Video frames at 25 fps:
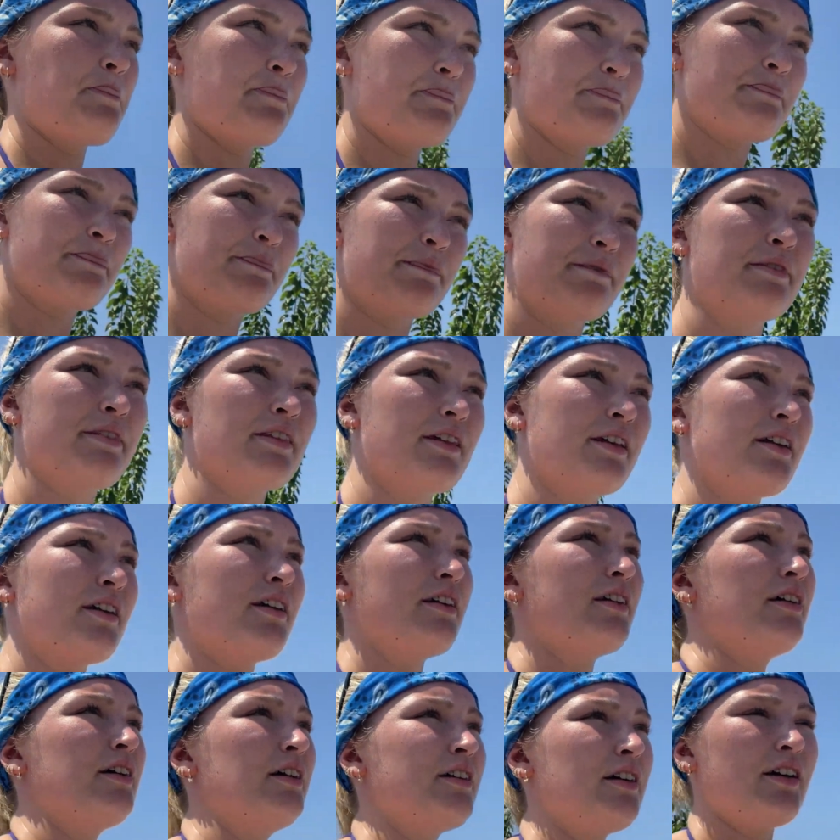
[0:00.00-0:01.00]
morning because
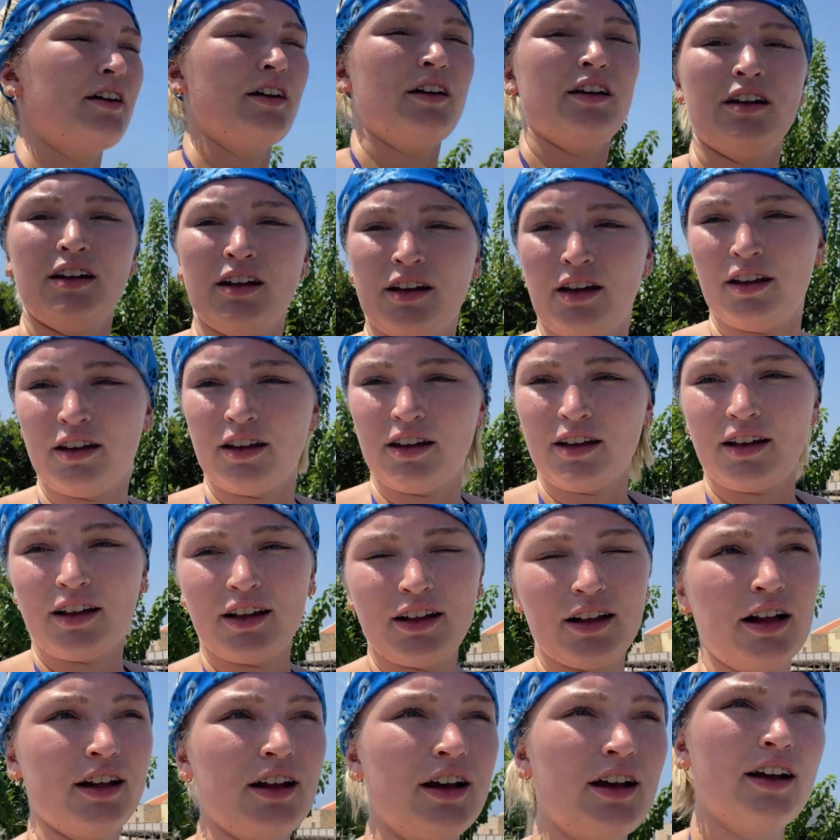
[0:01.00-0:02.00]
that's when all the animals will be in.
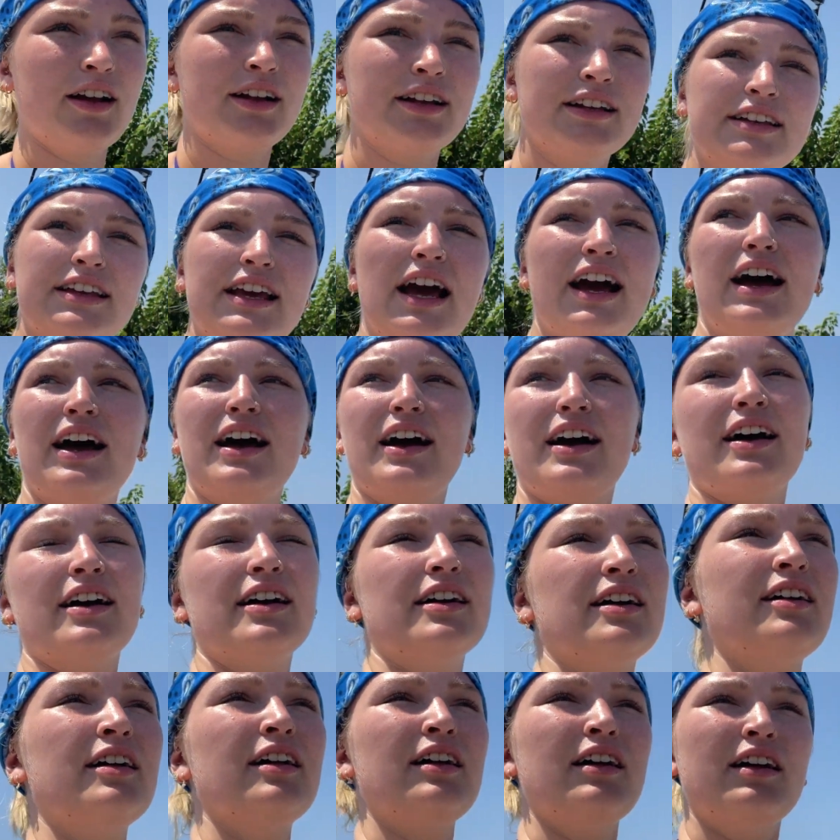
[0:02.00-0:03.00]
Right? Yeah.
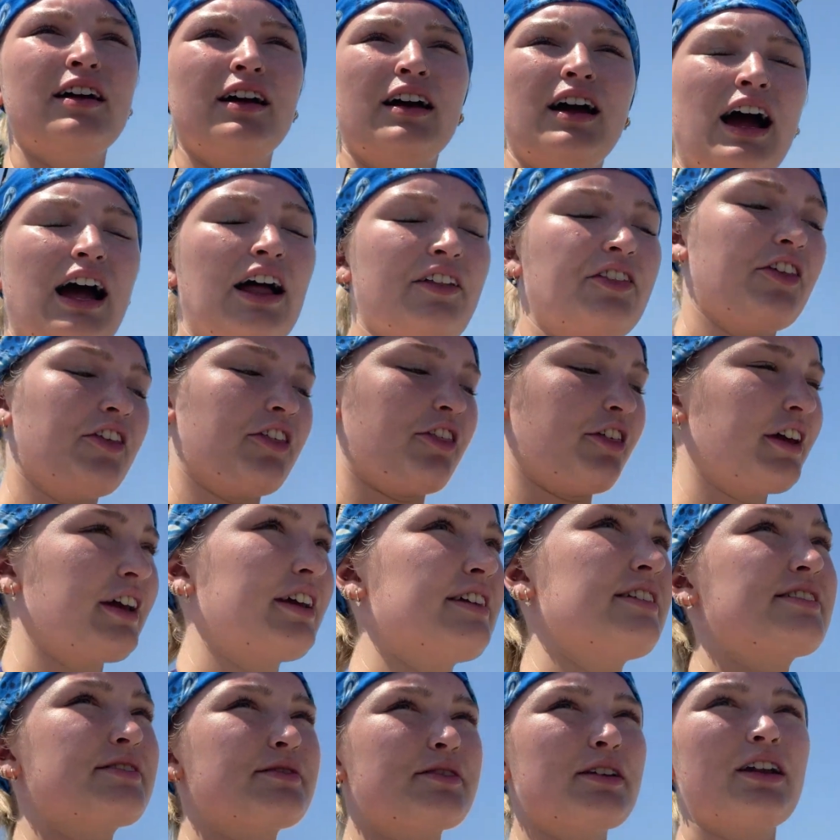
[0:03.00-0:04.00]
And the thing
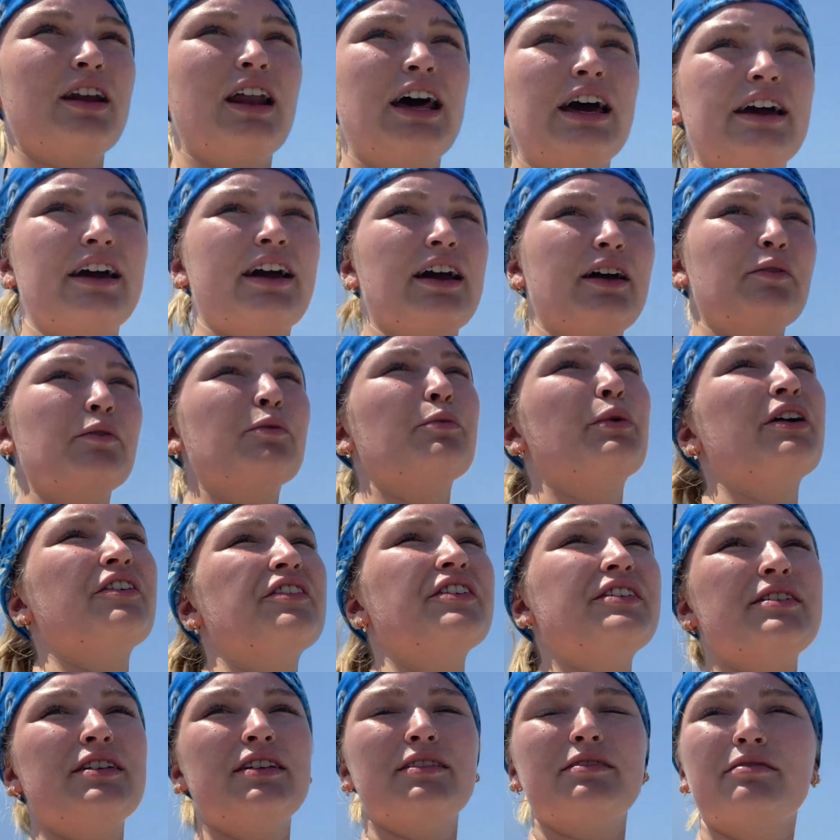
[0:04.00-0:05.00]
is, like, we're
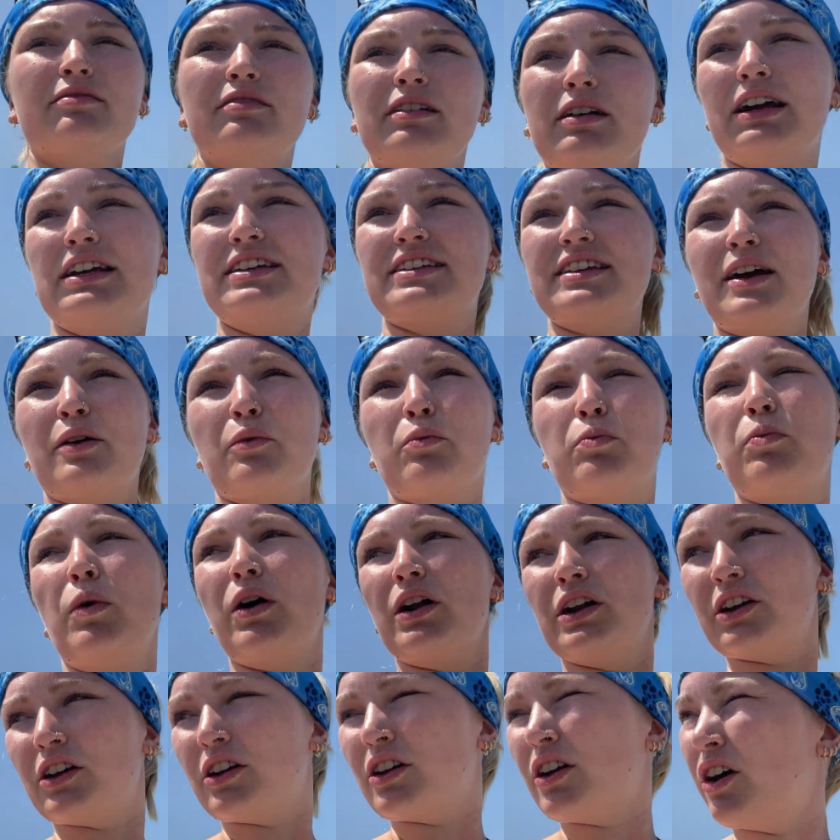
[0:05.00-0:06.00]
in, it's like
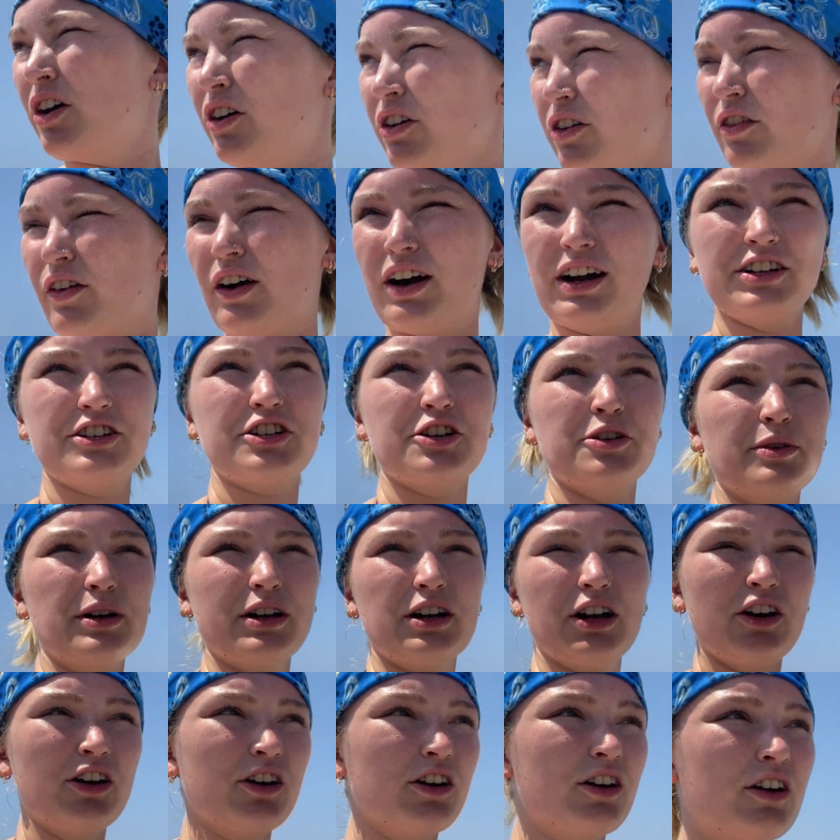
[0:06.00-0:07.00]
one o'clock, right? Two
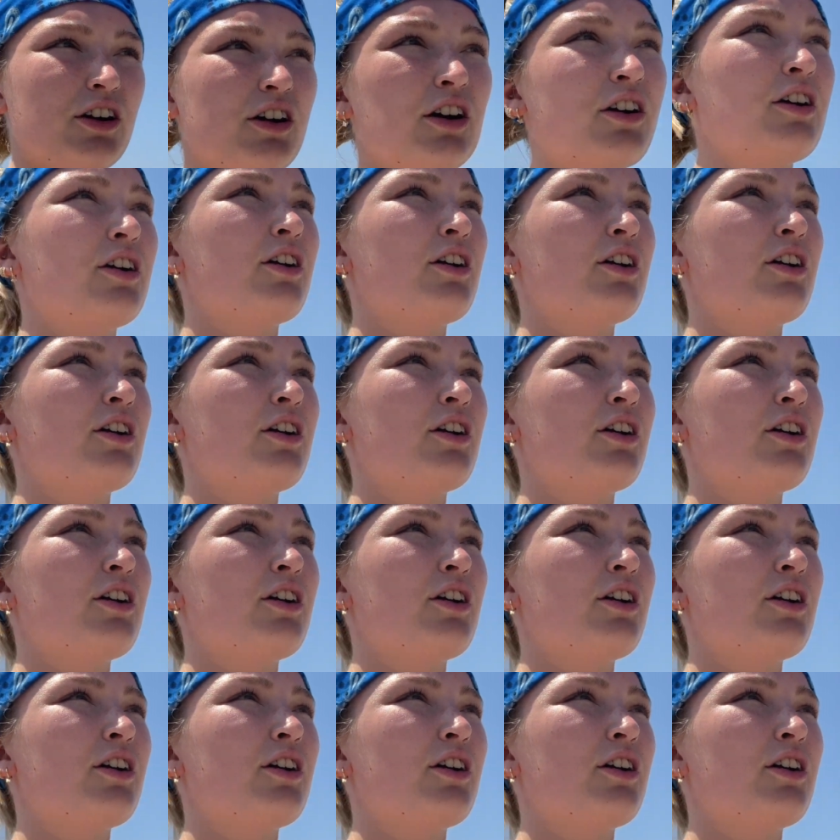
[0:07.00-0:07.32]
o'clock? Detroit